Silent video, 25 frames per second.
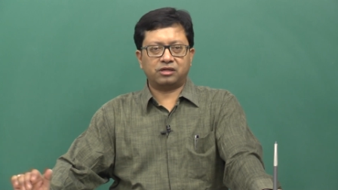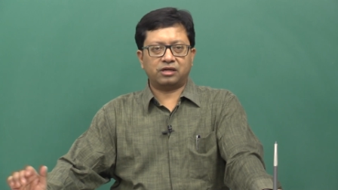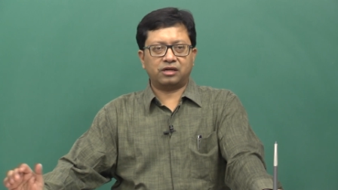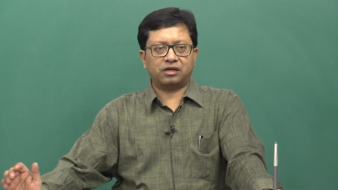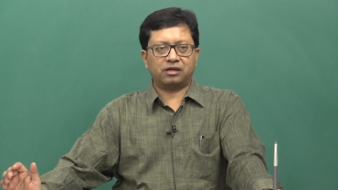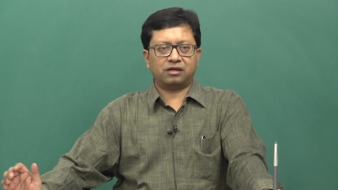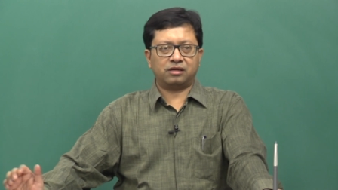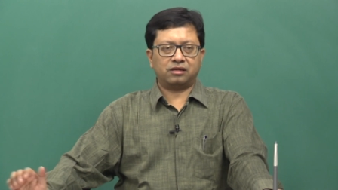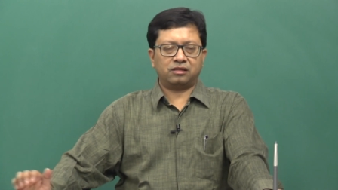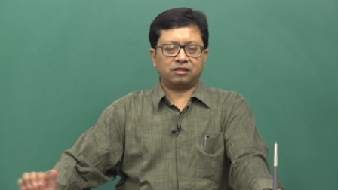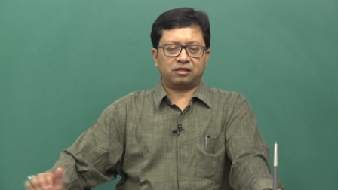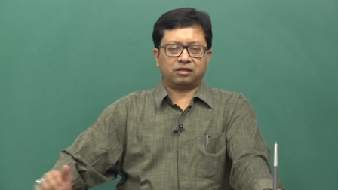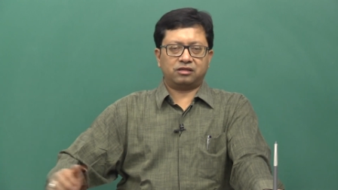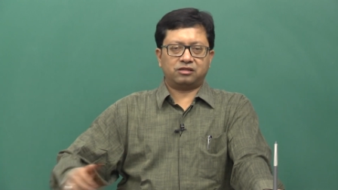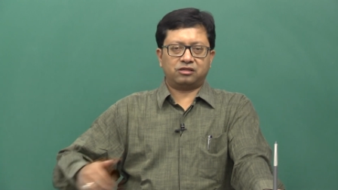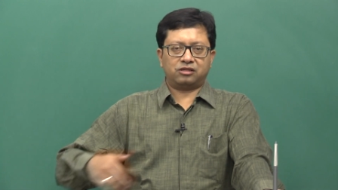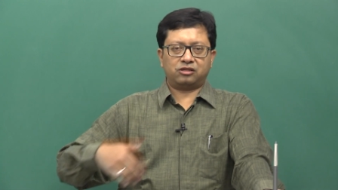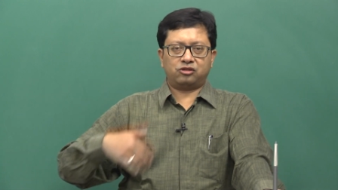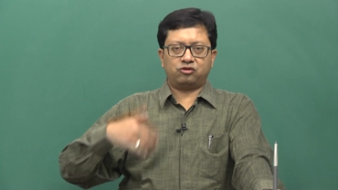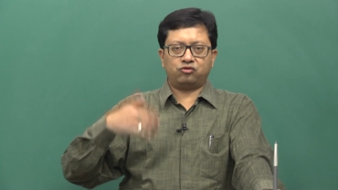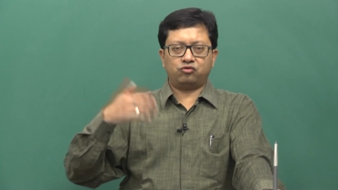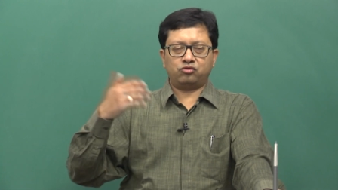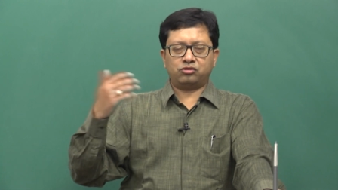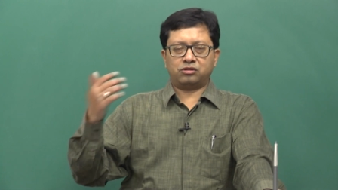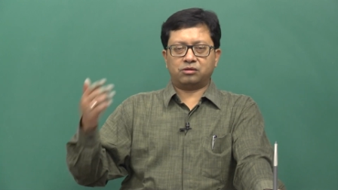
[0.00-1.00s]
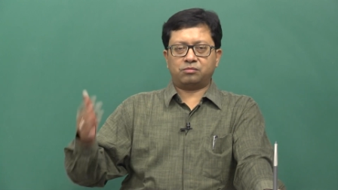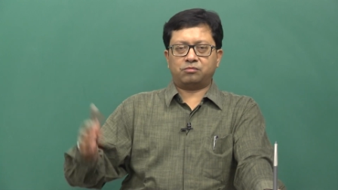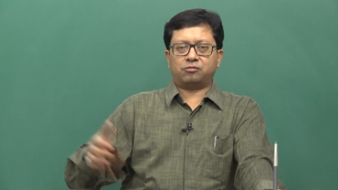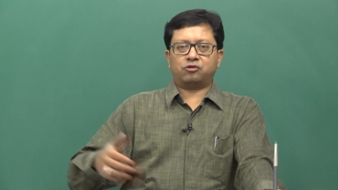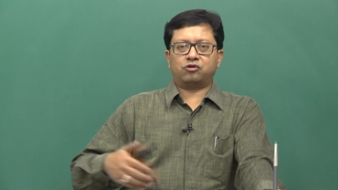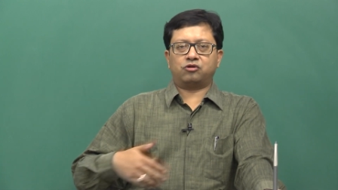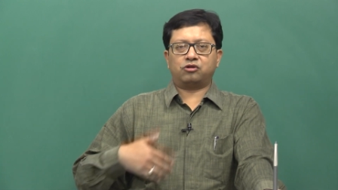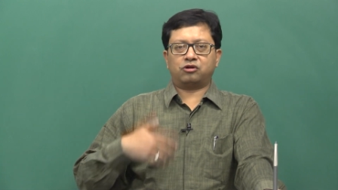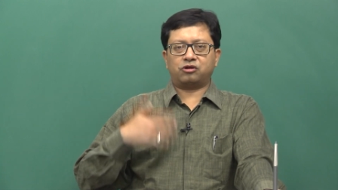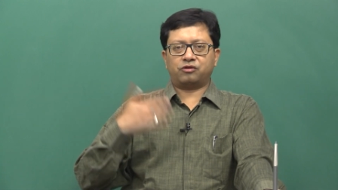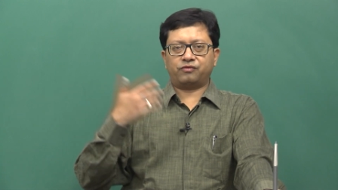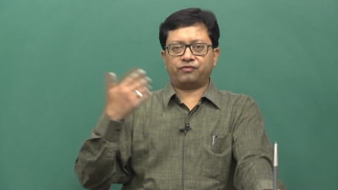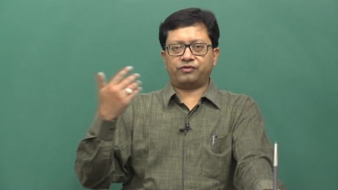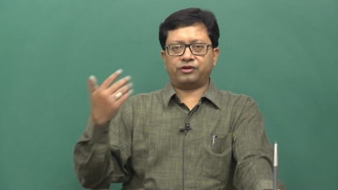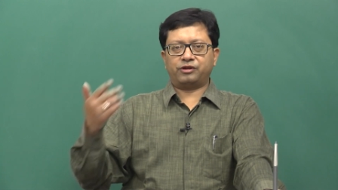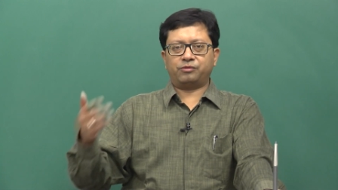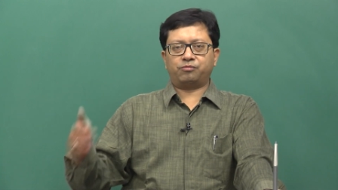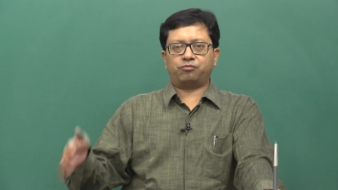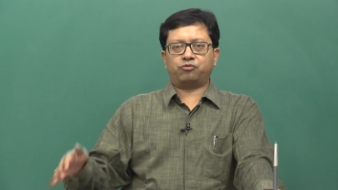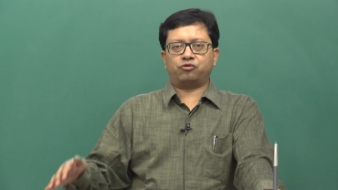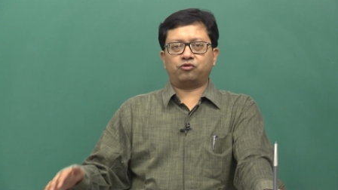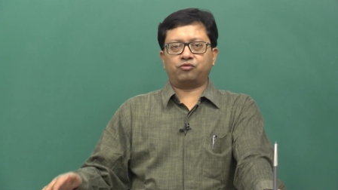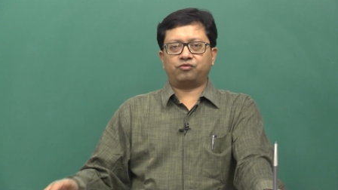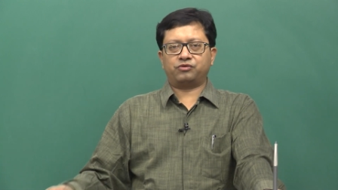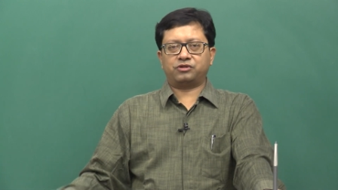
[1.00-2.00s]
and there is a huge amount of
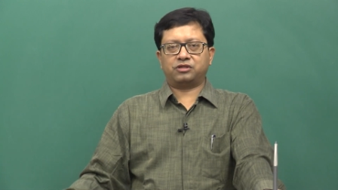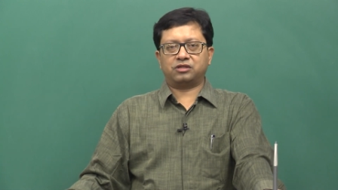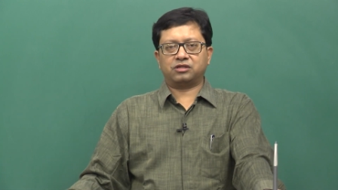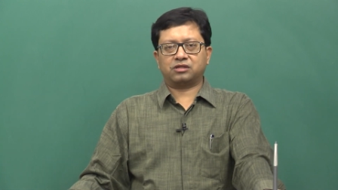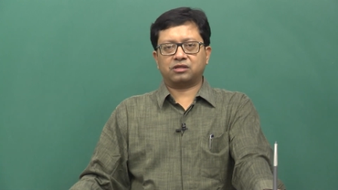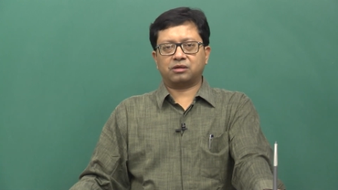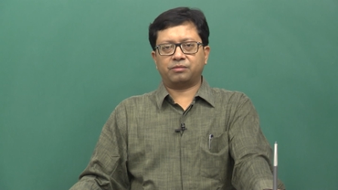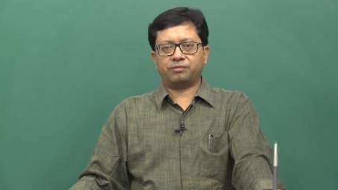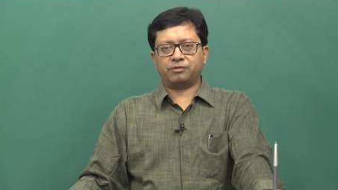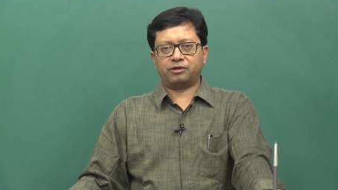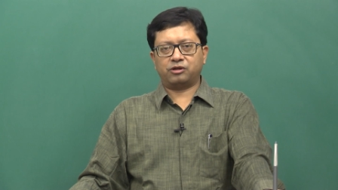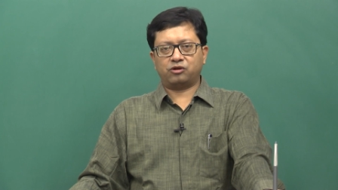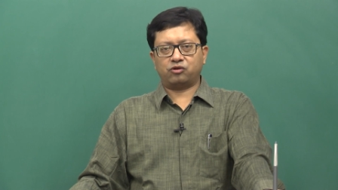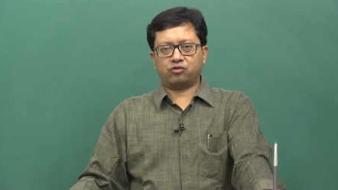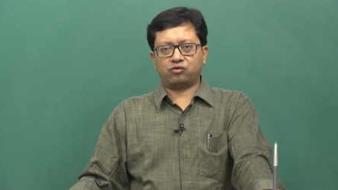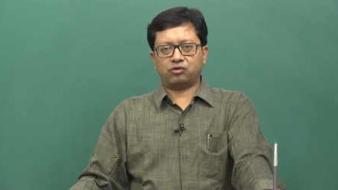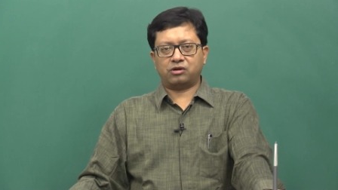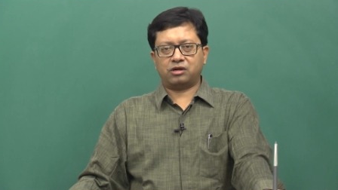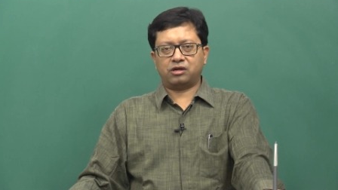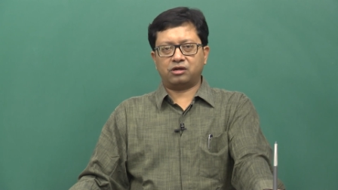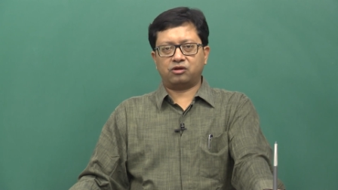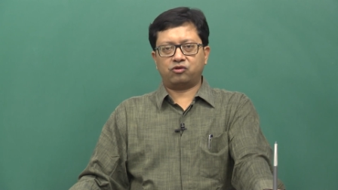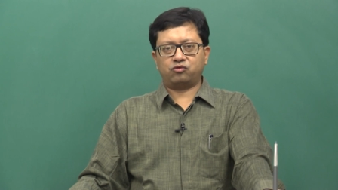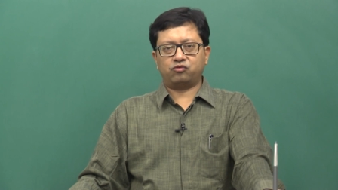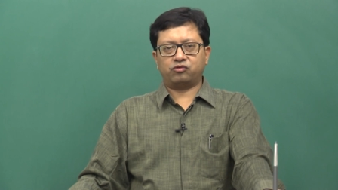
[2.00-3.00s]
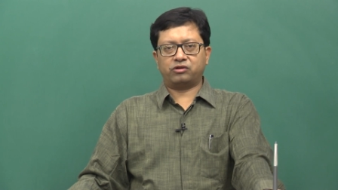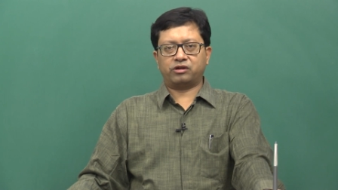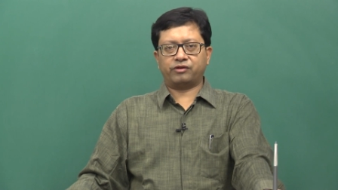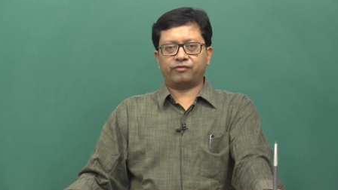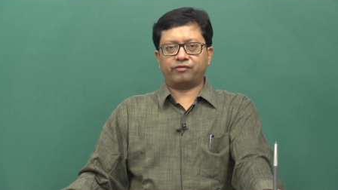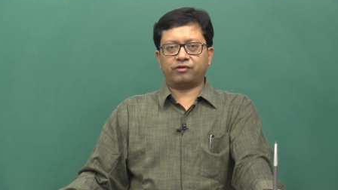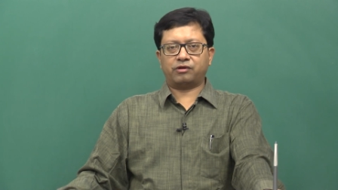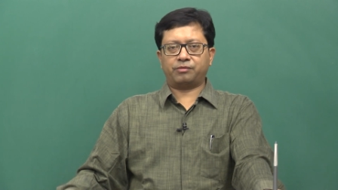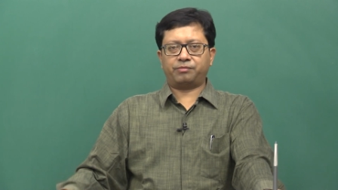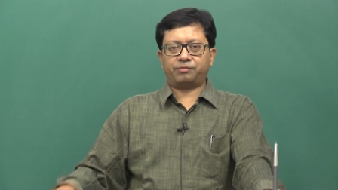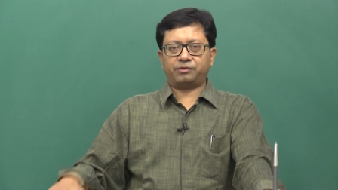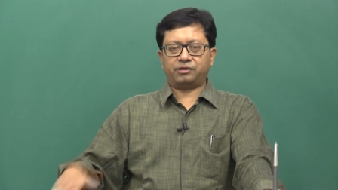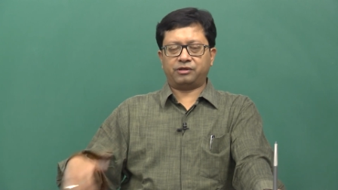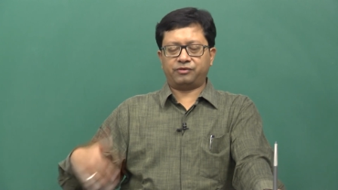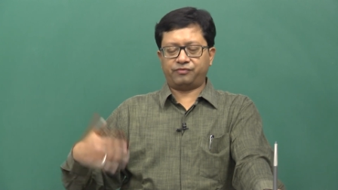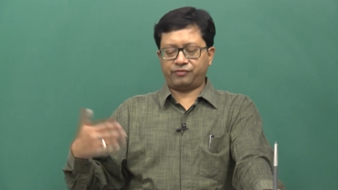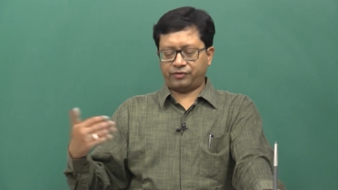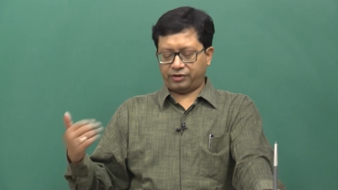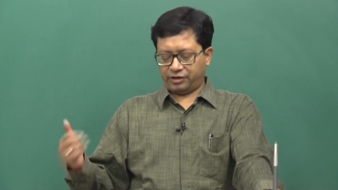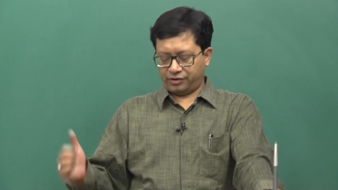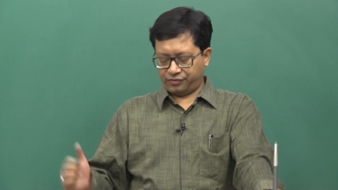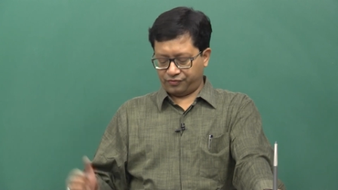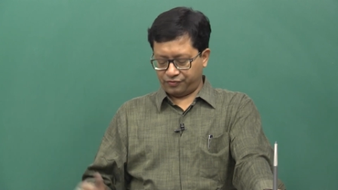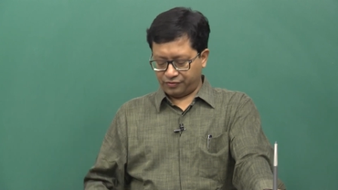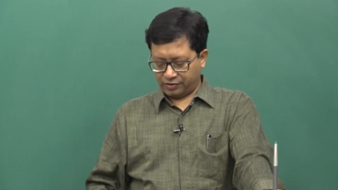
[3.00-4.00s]
input which is coming into R to develop it
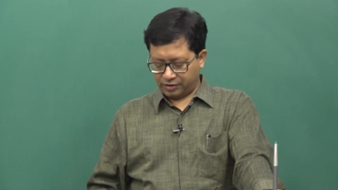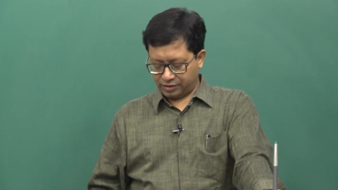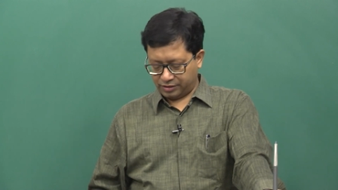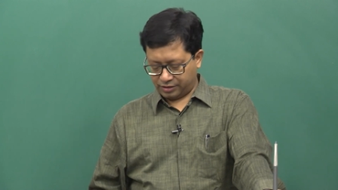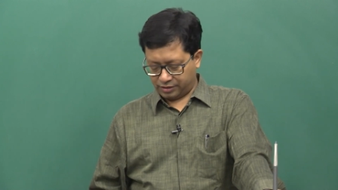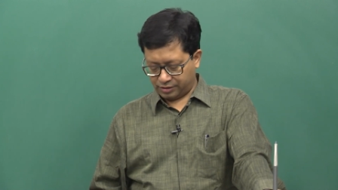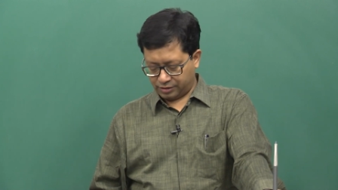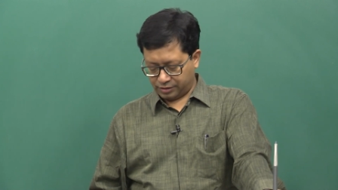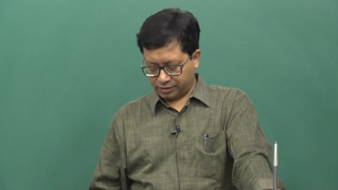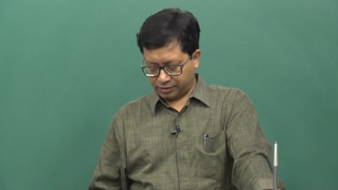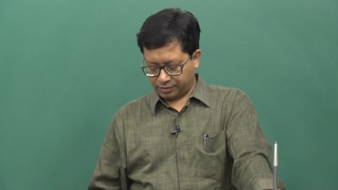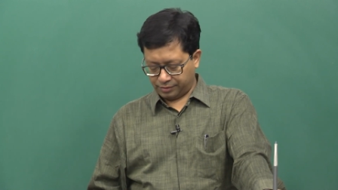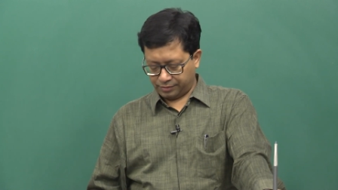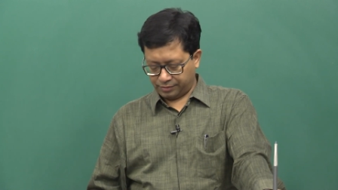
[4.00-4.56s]
very fast.